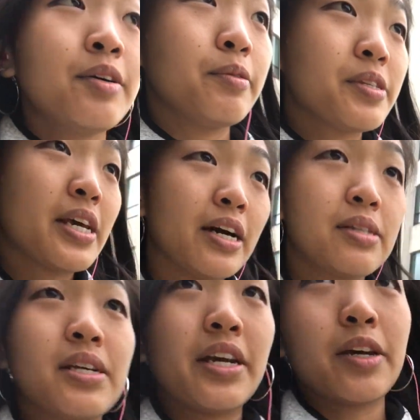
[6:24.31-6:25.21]
We'll see
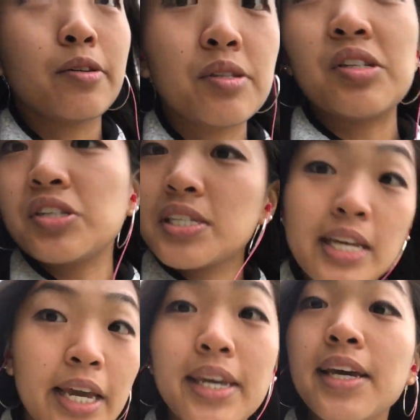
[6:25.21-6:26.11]
today goes. You just
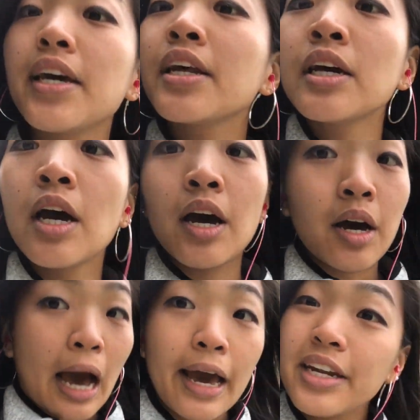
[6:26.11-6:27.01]
take it
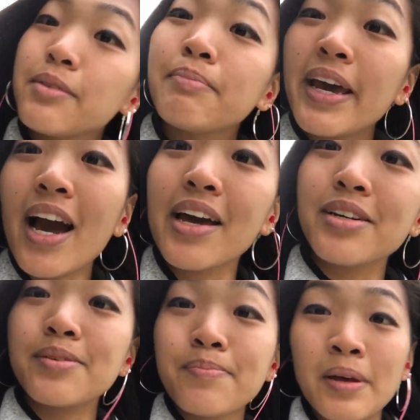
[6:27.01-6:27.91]
item by
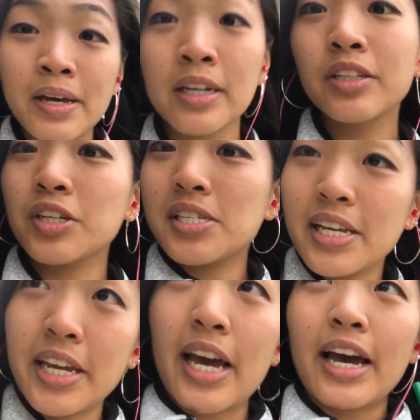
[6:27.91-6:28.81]
item, just
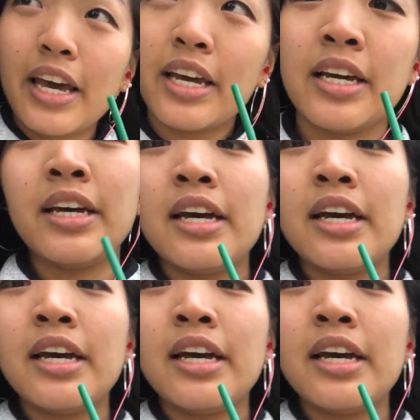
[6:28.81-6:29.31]
like I